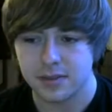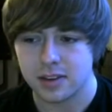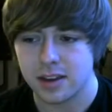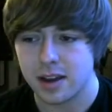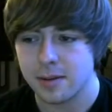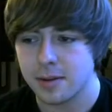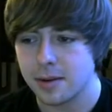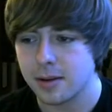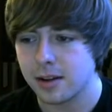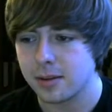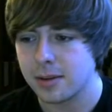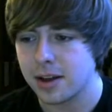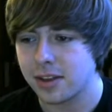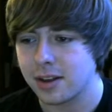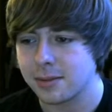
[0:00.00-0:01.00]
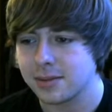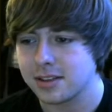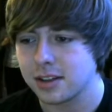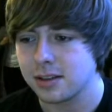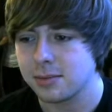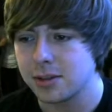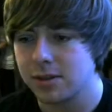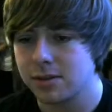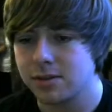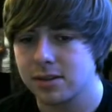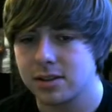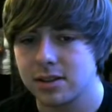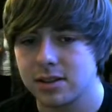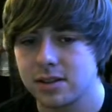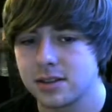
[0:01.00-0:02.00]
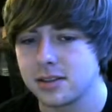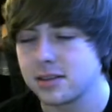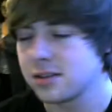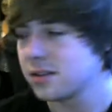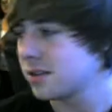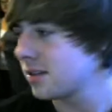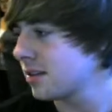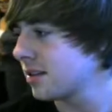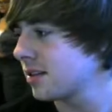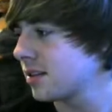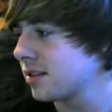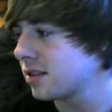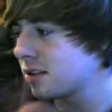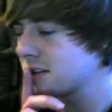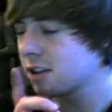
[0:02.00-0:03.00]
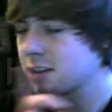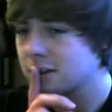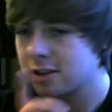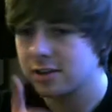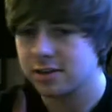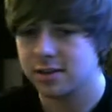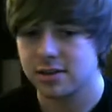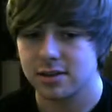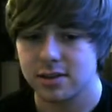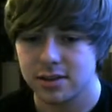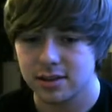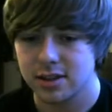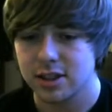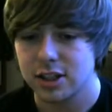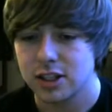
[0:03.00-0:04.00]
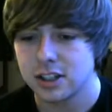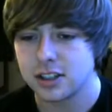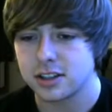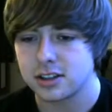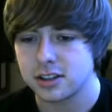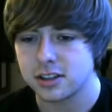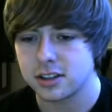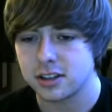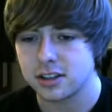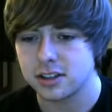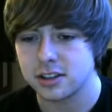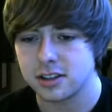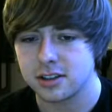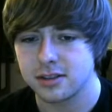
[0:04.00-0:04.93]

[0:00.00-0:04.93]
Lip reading: I'm all about them skill moves. Shh. Shush, shush.